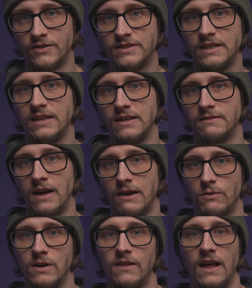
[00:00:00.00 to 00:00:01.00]
scene, I
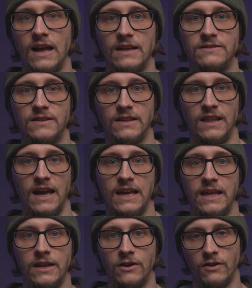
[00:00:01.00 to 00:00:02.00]
realized that the light
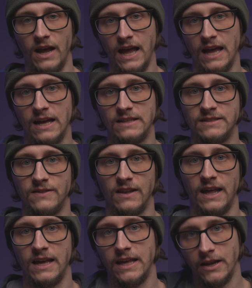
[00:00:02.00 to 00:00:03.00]
hitting her hands and the
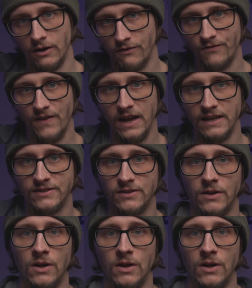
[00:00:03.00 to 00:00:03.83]
light hitting her face